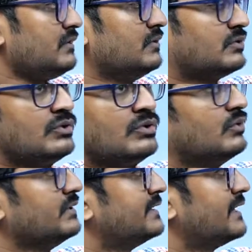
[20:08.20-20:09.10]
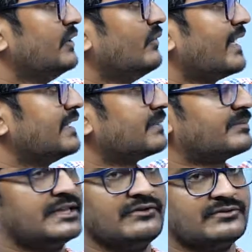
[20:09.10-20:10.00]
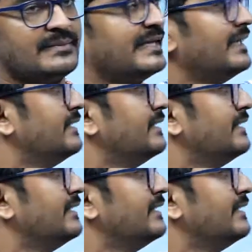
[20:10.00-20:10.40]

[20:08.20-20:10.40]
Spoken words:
So this is the new angle subtended with my eye.